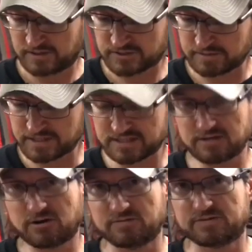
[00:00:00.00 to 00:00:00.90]
So I'm going to
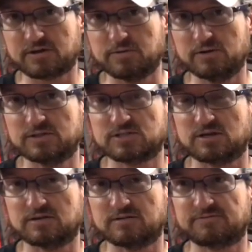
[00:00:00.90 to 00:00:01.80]
take off the components
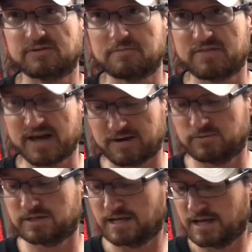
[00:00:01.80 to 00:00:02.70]
from that
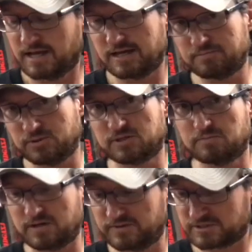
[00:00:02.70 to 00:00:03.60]
one and put them
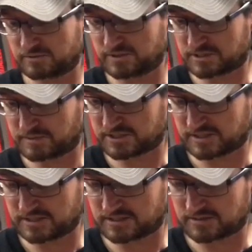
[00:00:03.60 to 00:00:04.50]
on this one,
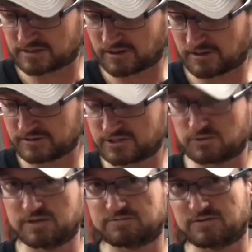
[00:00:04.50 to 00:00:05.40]
especially since the cardan
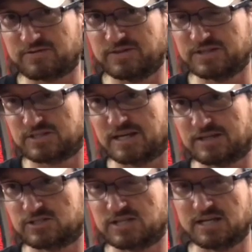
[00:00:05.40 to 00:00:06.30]
joint for this
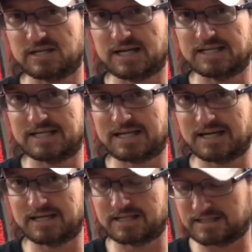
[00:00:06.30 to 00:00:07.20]

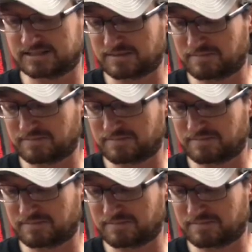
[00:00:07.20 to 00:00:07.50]
XJ99 is